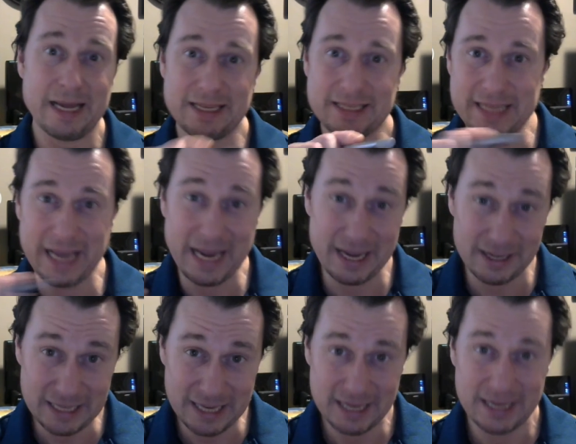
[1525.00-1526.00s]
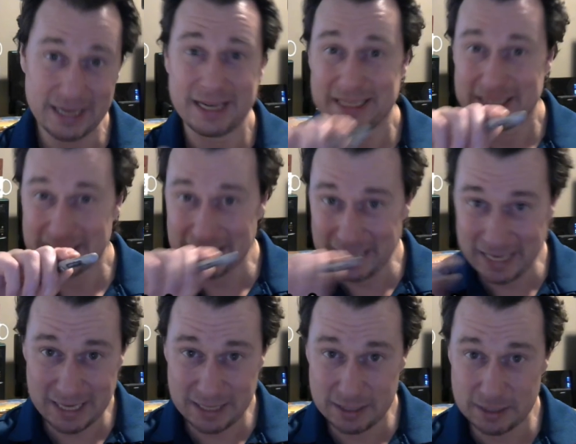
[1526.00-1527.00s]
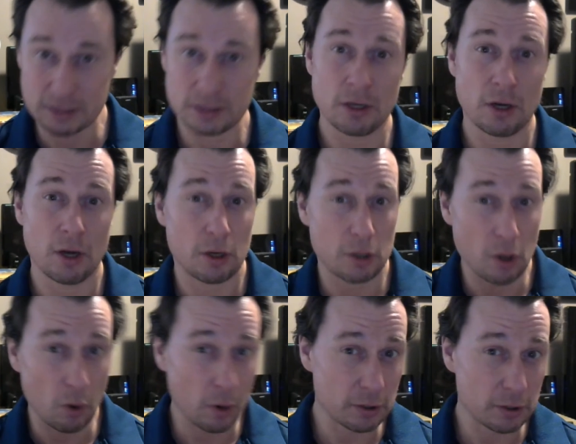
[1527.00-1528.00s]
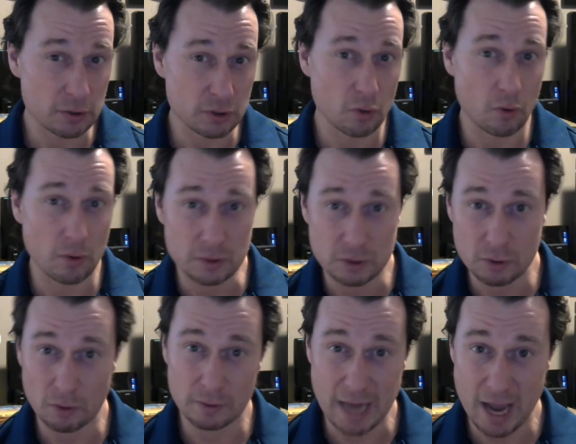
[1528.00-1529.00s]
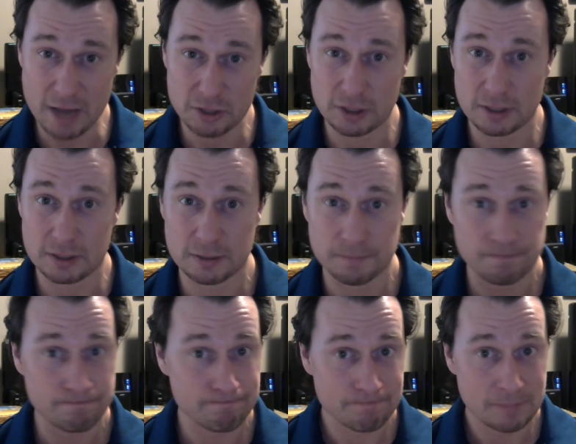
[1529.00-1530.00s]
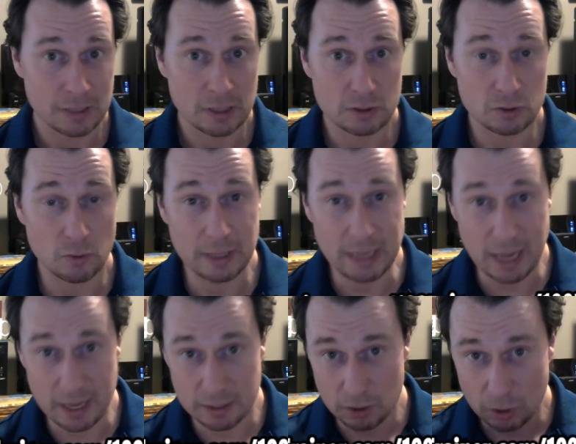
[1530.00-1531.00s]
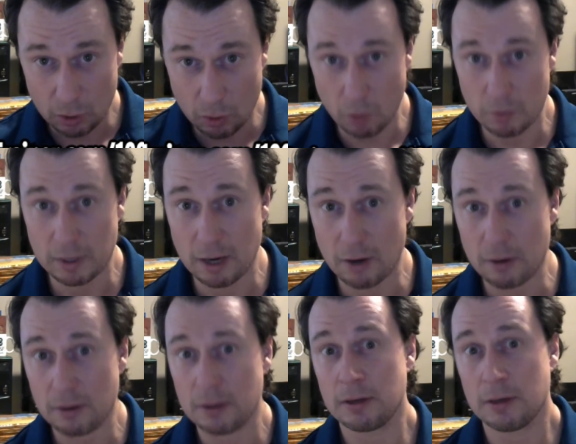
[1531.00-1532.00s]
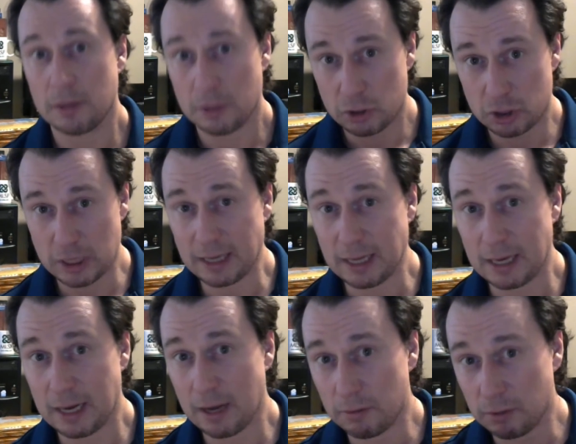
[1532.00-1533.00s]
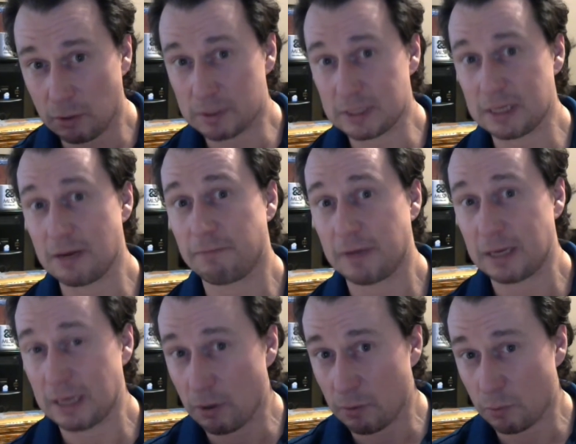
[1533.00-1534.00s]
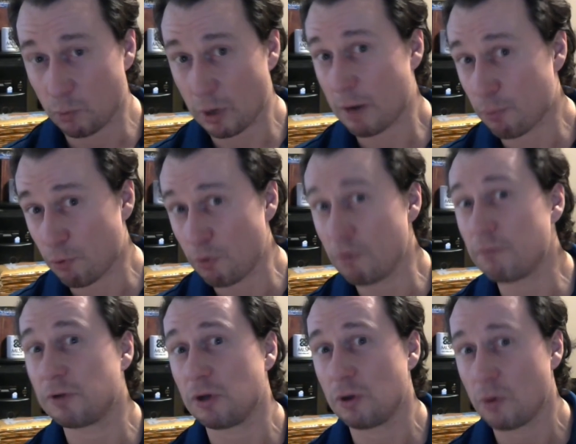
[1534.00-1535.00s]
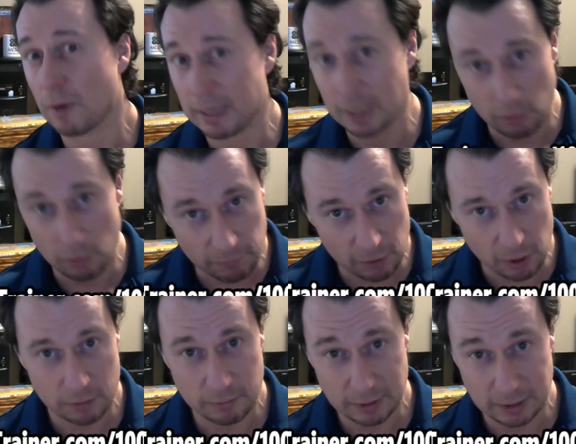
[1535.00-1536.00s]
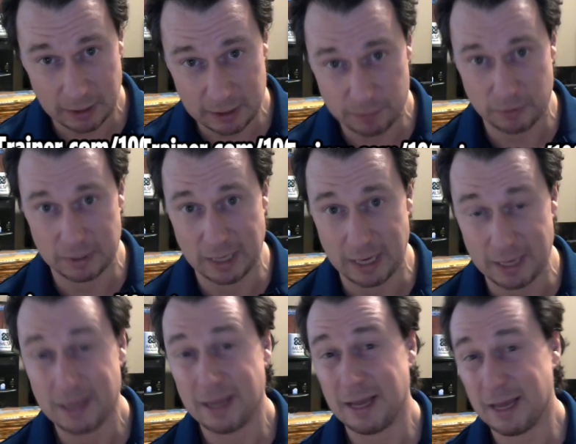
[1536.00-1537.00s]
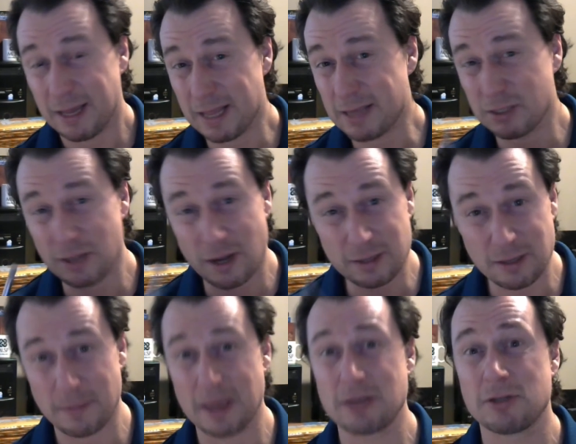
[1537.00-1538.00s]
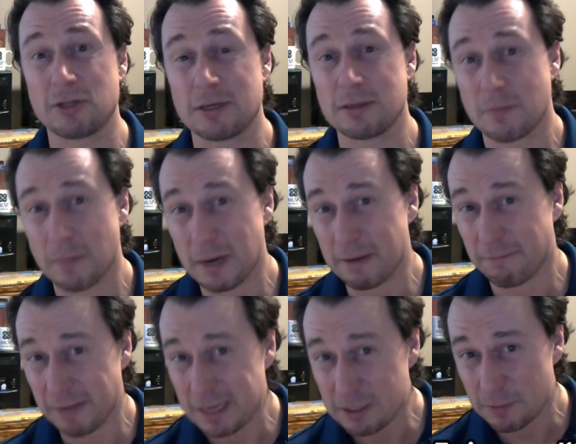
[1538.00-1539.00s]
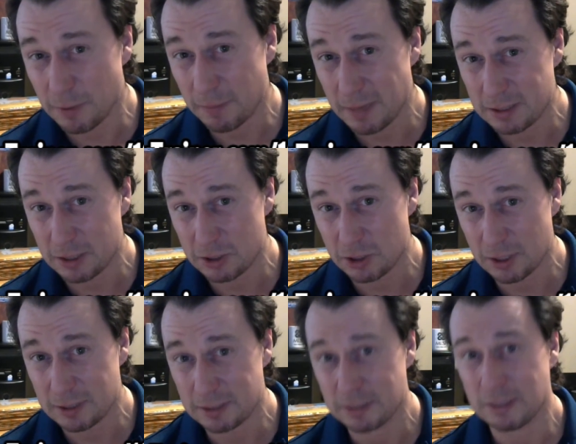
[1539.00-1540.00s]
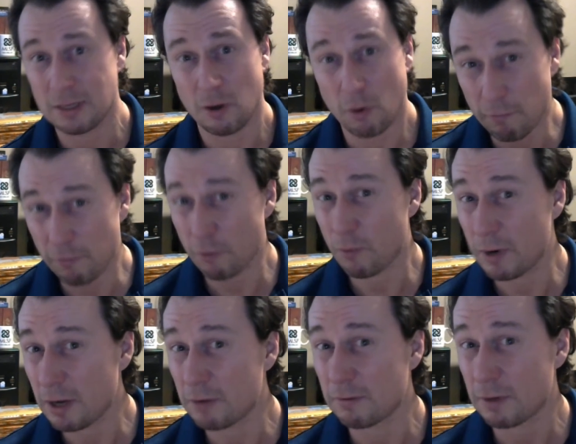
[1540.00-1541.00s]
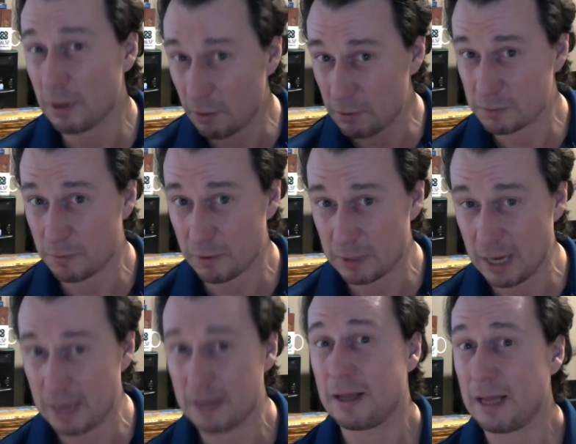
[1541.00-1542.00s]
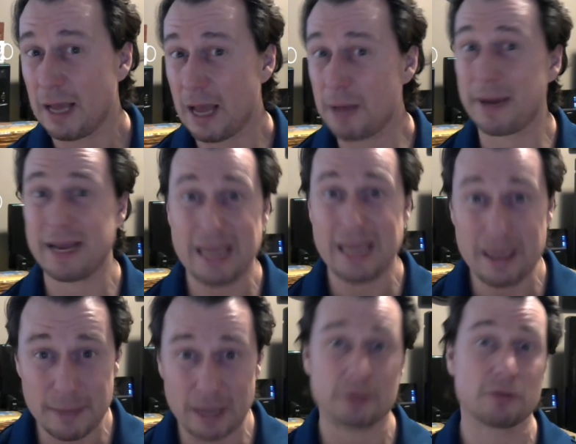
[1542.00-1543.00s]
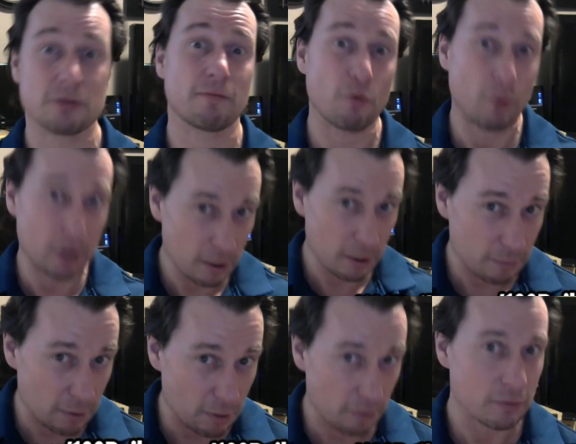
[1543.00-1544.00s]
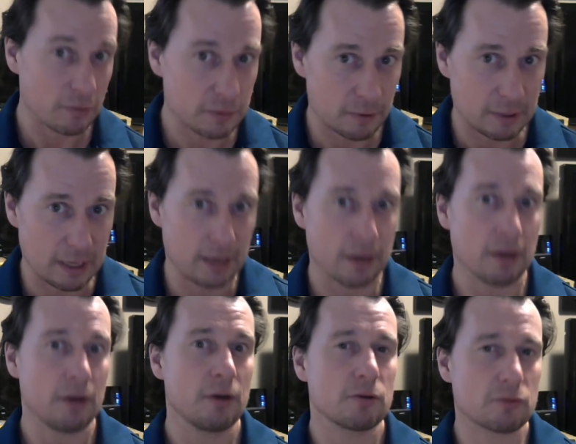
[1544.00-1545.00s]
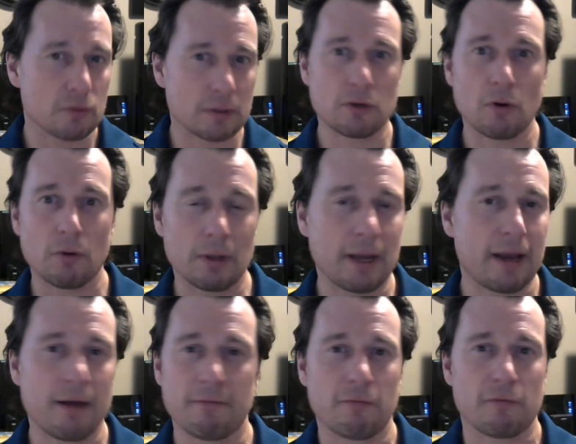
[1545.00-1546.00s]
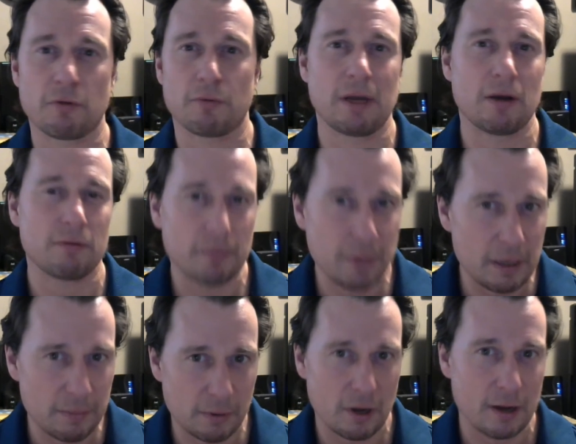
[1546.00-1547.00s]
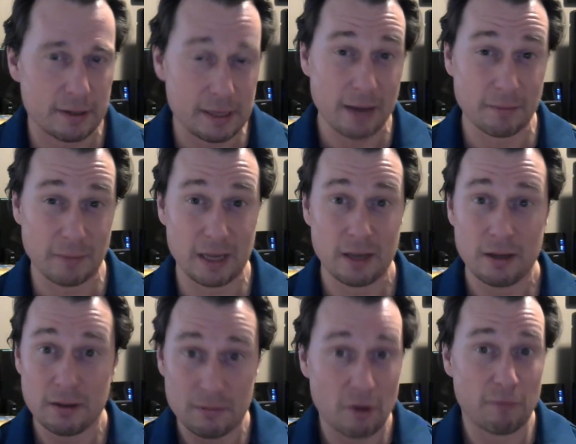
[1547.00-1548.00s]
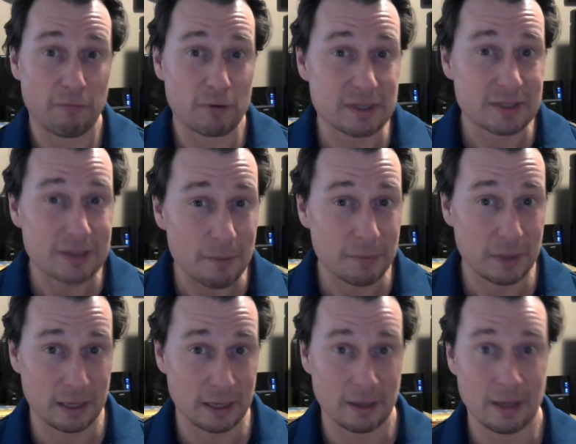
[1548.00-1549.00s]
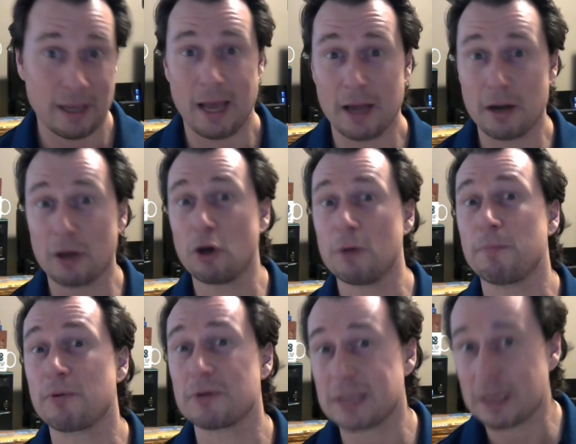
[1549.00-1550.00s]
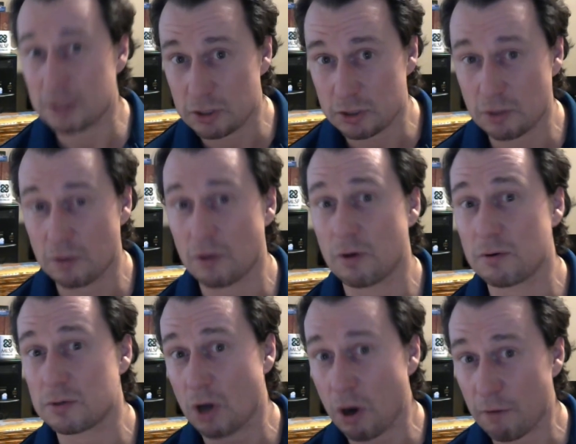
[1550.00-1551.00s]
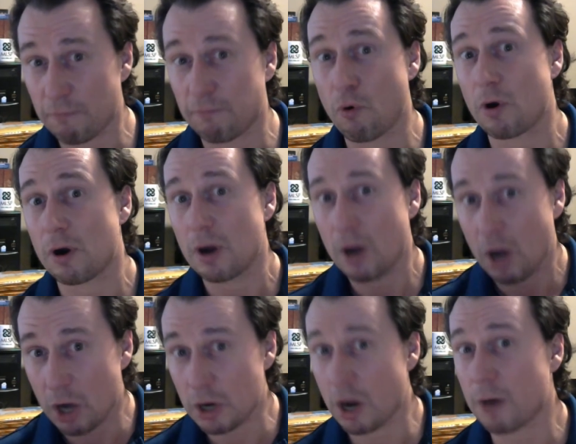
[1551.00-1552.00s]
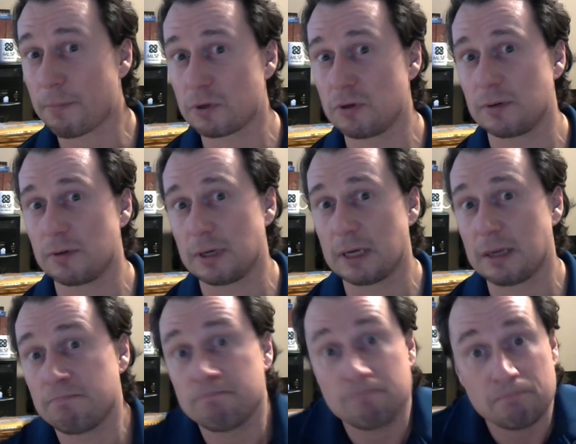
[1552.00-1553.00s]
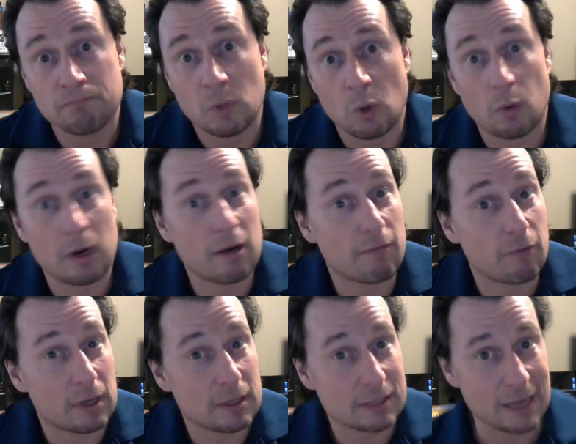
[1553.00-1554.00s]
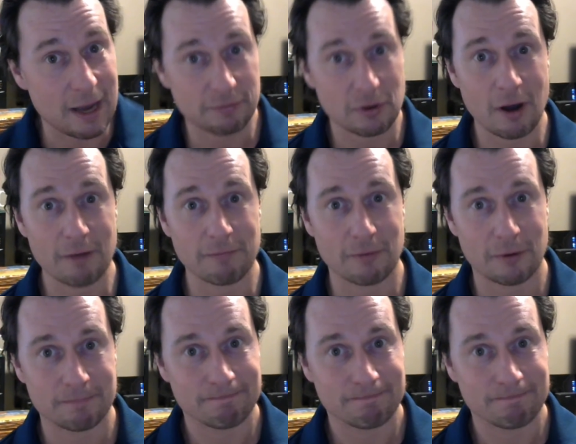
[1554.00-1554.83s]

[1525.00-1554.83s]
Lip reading: daily leads. No underscores, no dashes. So again, go there, check it out. You'll see a video where I prove to you I get over 100 leads per day. And that's not to mention my Facebook messages, over 100 of those per day, and my emails, over 100 of those per day. So in total, I have over 300 people contact me for something. And a good percentage of those are for an opportunity, whatever it is I have to offer.